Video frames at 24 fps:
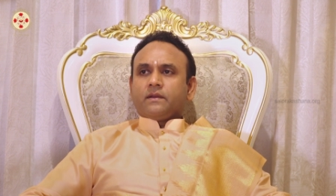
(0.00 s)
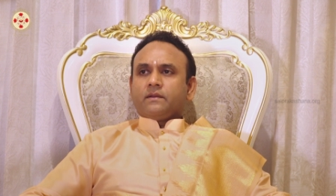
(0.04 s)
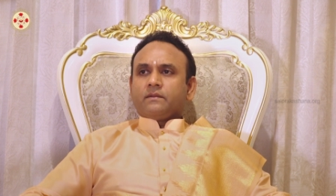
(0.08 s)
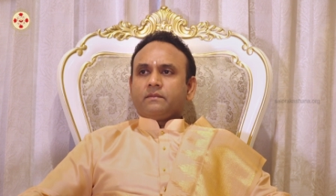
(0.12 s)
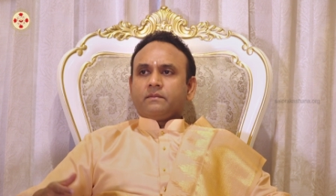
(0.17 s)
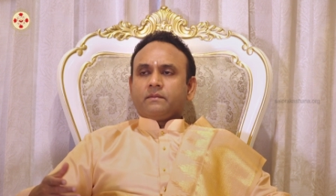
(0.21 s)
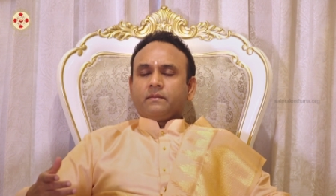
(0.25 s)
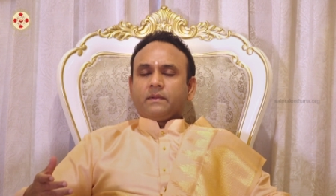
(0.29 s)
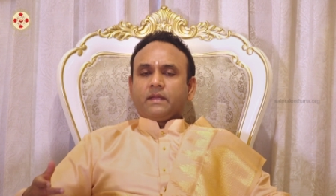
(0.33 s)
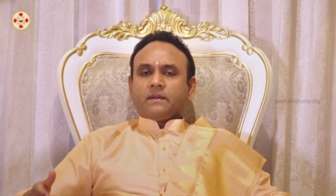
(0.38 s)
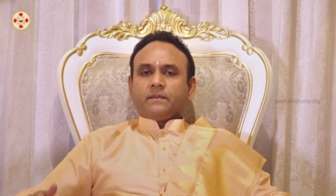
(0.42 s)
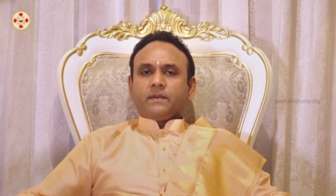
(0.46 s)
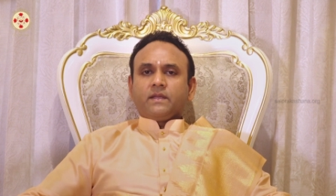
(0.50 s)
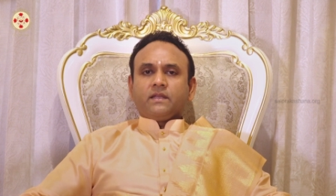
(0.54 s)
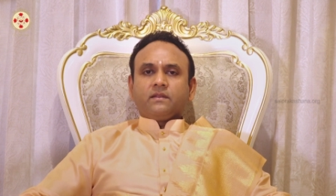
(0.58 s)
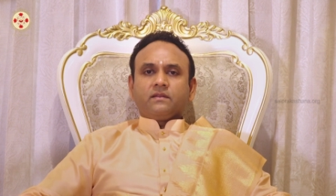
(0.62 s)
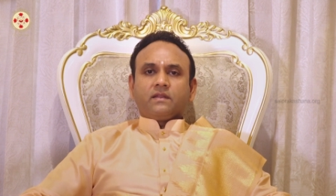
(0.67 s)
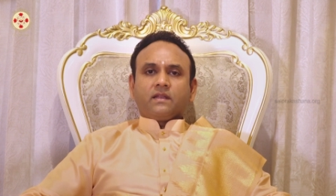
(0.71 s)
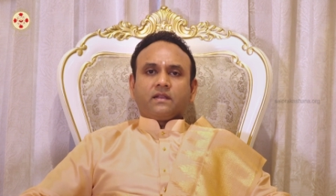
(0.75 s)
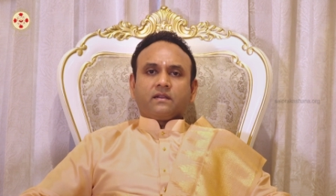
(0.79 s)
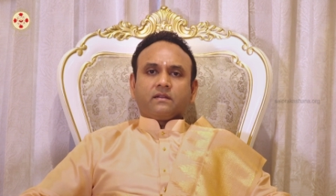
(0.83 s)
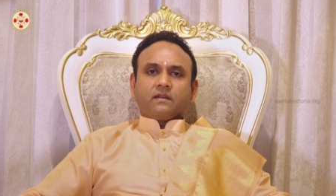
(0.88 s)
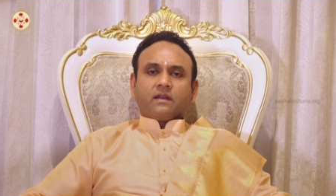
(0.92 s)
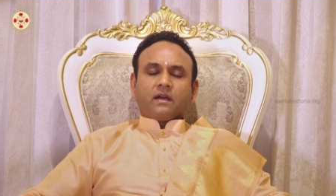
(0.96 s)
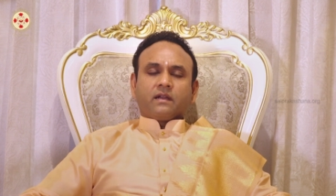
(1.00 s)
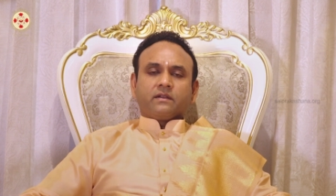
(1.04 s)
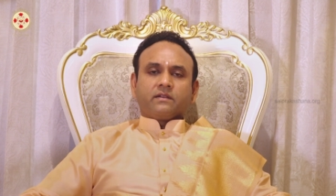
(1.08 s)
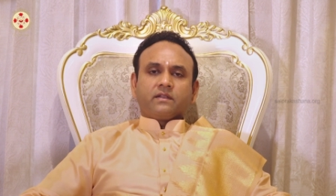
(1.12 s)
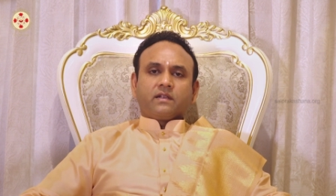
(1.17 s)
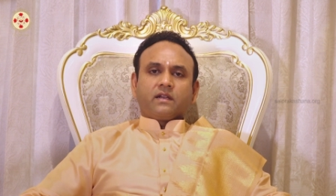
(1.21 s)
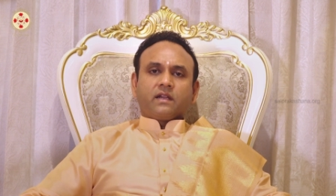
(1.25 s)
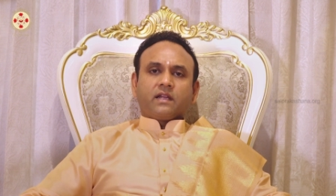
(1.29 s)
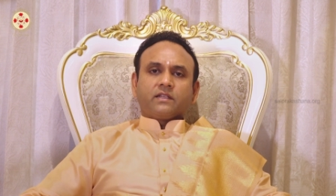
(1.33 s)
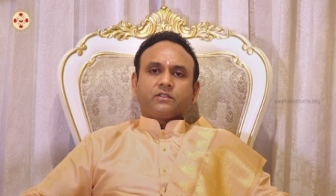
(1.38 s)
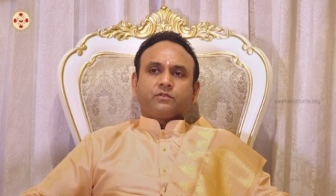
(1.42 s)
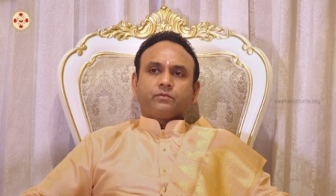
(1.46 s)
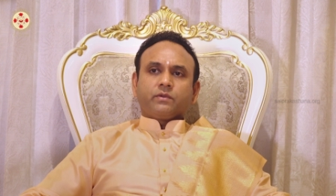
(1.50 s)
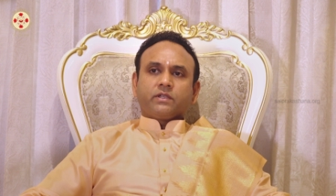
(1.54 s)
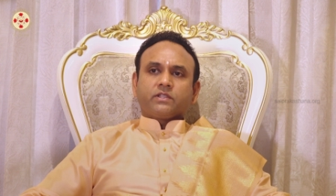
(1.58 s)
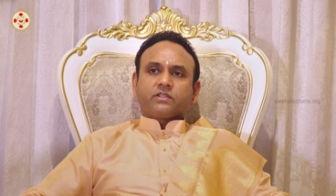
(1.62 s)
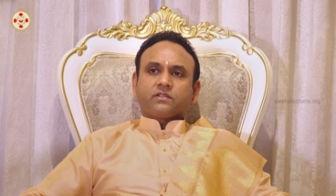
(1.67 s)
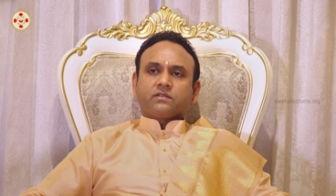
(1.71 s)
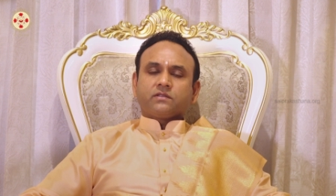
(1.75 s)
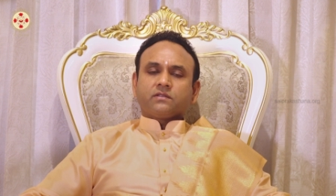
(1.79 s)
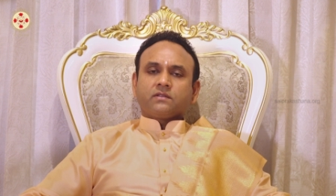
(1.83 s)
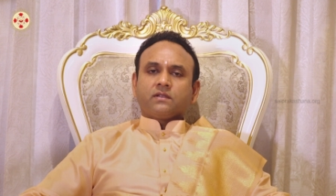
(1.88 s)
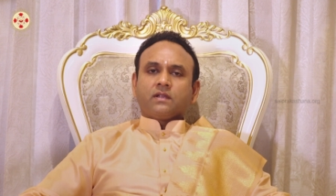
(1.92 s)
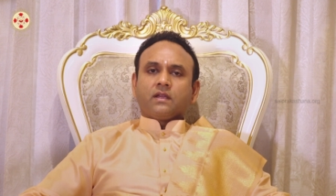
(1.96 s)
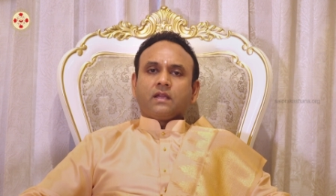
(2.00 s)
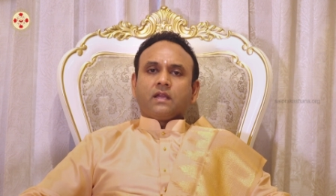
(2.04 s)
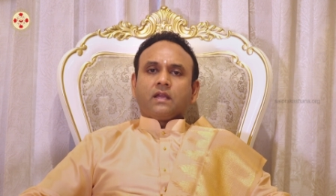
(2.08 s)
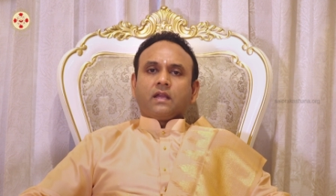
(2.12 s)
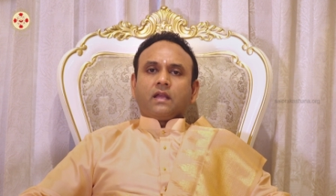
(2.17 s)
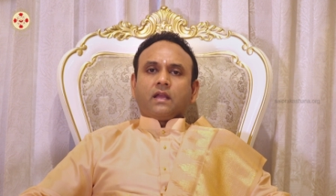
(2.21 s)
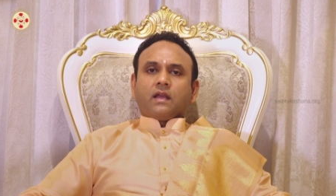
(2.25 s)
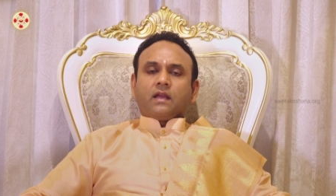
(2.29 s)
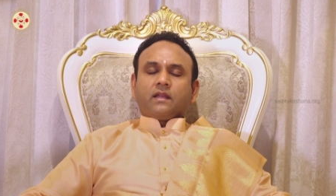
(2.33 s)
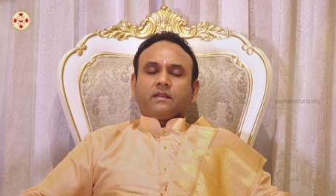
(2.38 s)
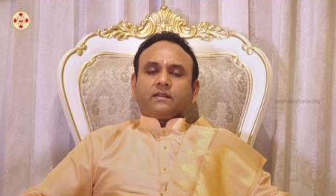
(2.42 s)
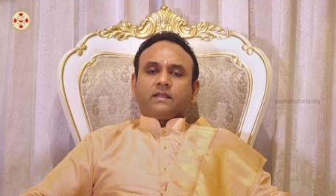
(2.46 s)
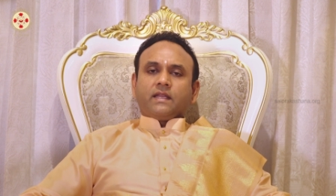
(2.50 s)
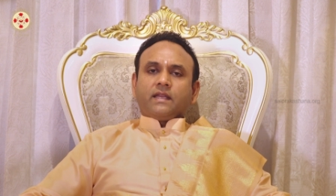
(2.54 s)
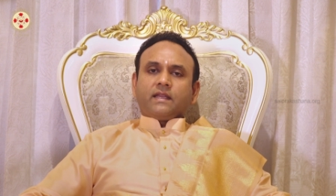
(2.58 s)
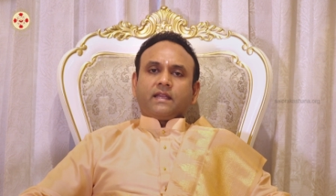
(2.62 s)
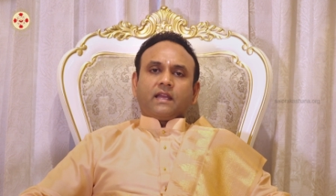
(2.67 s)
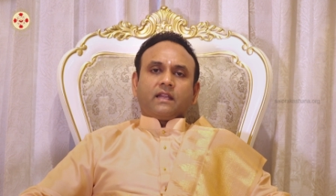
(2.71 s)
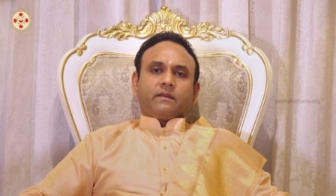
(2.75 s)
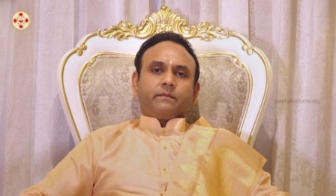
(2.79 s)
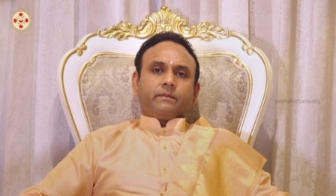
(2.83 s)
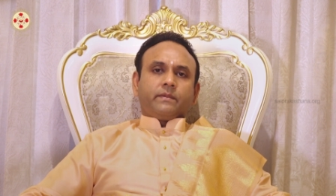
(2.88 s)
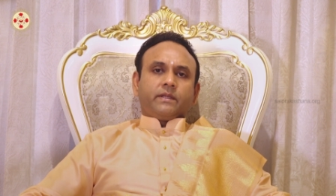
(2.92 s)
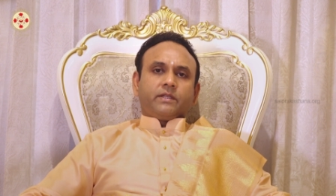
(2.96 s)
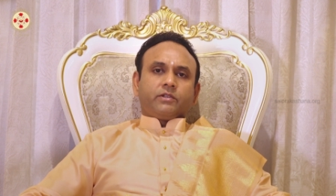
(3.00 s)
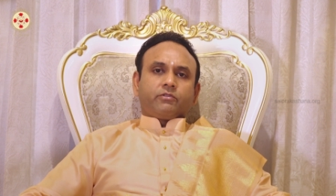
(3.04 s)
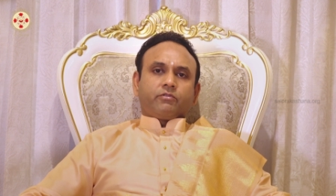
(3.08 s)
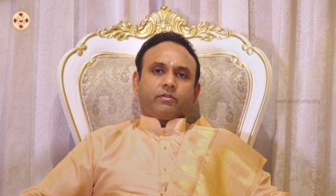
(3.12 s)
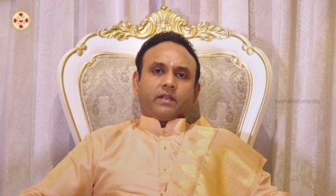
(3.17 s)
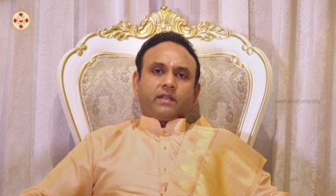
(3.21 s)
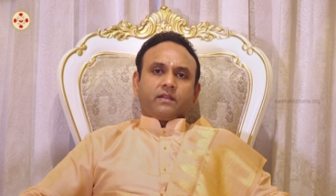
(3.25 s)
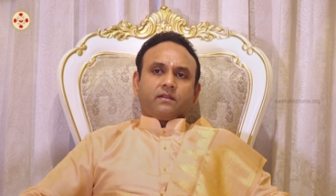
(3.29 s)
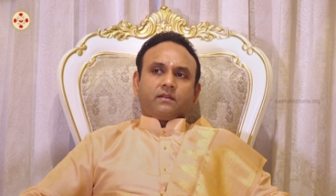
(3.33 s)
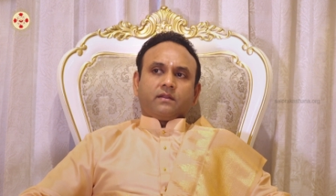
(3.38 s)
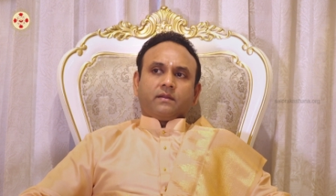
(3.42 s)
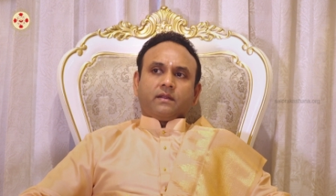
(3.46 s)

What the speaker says: maybe in their undergraduation, they can be trained.